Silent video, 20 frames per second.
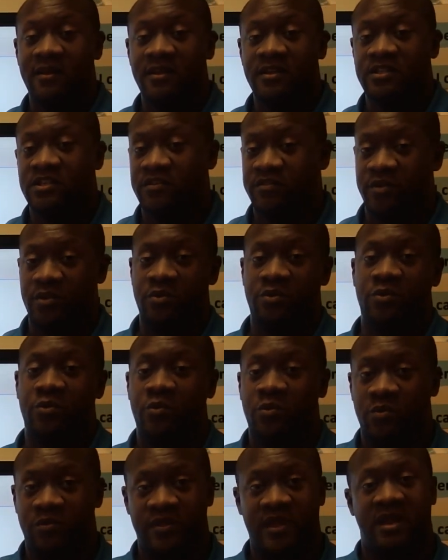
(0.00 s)
So if you
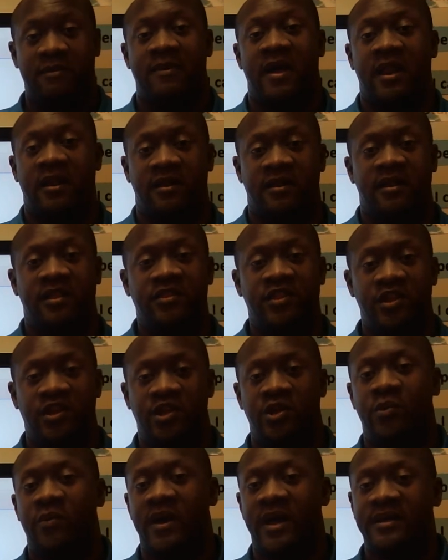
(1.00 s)
think about it, in the
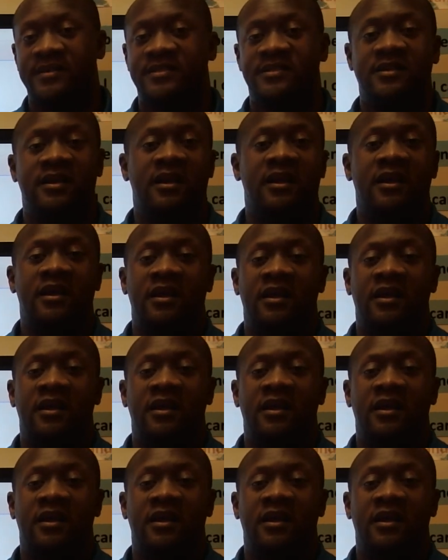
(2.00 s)
U.S.,